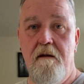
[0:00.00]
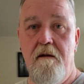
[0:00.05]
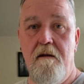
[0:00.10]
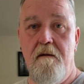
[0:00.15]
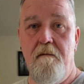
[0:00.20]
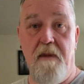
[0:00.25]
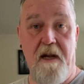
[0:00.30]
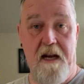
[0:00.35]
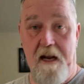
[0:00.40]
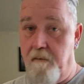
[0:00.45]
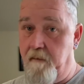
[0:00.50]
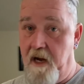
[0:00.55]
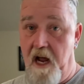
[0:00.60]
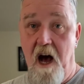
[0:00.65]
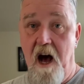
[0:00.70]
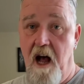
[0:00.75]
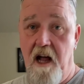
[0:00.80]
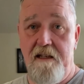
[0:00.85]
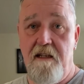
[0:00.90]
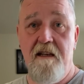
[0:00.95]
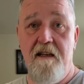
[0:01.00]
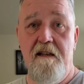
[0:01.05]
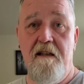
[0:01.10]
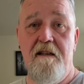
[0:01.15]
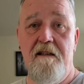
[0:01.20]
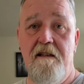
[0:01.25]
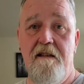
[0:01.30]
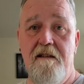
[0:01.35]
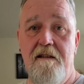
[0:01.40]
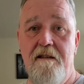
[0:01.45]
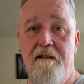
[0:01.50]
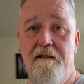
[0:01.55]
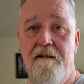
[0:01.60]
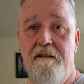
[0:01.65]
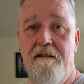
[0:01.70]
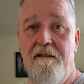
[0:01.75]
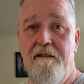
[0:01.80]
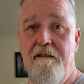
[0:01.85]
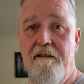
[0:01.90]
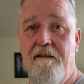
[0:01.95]
But I'm not.
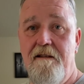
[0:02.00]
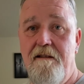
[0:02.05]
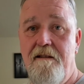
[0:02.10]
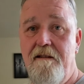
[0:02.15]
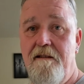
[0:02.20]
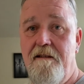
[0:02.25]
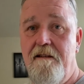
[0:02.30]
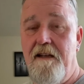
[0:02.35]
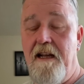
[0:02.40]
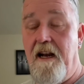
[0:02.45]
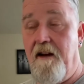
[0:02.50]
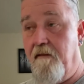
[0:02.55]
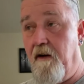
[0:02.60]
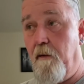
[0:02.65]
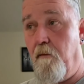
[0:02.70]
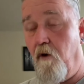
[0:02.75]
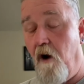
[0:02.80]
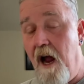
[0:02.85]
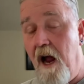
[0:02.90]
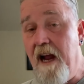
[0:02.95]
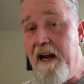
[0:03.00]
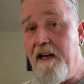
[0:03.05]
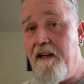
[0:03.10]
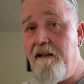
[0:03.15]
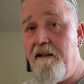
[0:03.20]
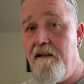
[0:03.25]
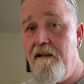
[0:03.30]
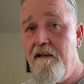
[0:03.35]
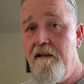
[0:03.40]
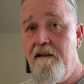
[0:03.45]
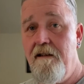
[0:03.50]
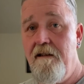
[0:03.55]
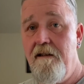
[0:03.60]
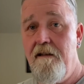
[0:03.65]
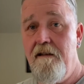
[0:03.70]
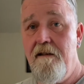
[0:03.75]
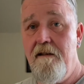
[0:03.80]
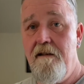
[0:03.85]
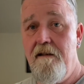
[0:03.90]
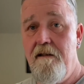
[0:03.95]
And if I'm right,
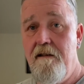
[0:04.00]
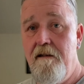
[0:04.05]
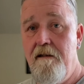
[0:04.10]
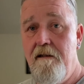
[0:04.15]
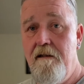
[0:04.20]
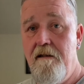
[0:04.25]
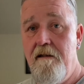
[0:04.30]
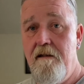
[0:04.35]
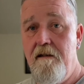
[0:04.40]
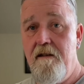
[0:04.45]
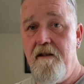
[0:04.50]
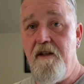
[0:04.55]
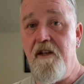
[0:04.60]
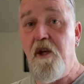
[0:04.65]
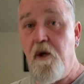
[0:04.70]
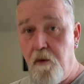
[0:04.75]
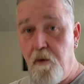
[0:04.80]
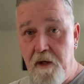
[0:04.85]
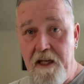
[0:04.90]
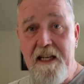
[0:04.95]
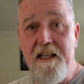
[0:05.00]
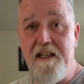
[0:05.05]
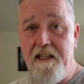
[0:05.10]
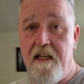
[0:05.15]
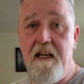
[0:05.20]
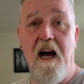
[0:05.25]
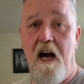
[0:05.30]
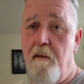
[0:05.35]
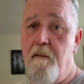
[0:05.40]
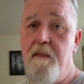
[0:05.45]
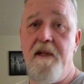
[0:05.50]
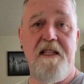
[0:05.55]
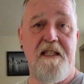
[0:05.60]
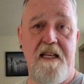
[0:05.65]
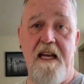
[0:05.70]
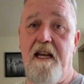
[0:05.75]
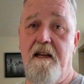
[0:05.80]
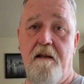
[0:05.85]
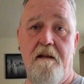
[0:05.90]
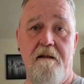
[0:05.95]
you need to
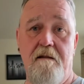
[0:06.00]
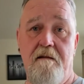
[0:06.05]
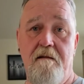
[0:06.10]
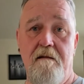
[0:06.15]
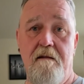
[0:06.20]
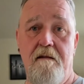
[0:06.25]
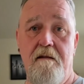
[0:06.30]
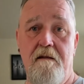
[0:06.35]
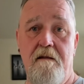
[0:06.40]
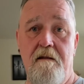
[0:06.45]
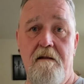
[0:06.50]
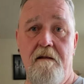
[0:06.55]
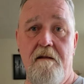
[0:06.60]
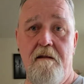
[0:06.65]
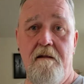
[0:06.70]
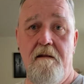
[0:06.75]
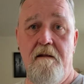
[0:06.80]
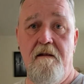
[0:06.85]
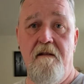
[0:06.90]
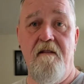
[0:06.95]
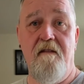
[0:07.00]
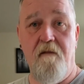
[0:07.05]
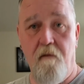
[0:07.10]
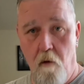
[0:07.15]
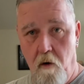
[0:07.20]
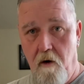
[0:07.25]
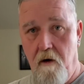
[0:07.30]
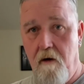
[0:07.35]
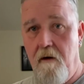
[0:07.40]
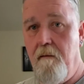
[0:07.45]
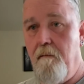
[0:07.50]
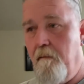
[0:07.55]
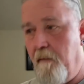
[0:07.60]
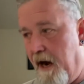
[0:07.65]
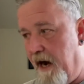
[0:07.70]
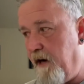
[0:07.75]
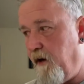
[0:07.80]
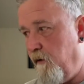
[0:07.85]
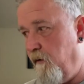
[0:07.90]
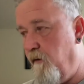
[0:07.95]
compensate for
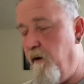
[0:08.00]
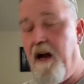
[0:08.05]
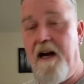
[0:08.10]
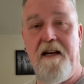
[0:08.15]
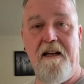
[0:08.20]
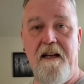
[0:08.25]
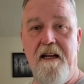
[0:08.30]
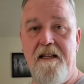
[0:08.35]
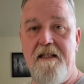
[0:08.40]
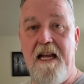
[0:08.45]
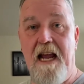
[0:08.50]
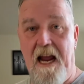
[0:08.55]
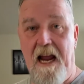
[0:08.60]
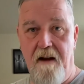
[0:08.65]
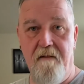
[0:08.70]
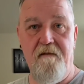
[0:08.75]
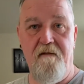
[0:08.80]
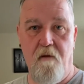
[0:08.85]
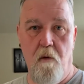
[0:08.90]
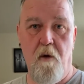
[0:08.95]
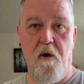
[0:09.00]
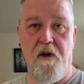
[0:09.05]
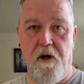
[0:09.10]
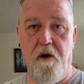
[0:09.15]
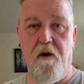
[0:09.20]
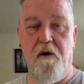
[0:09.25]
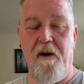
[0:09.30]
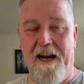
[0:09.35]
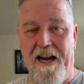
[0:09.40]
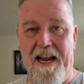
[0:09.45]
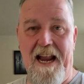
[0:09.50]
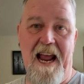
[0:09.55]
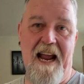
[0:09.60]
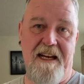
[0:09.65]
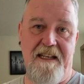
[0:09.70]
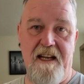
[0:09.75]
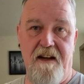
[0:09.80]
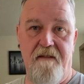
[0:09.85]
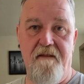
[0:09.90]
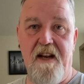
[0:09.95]
my correctness and for your
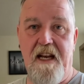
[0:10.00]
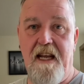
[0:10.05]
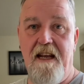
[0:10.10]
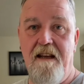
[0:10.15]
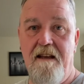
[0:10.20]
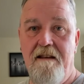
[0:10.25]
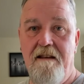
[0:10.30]
inactivity.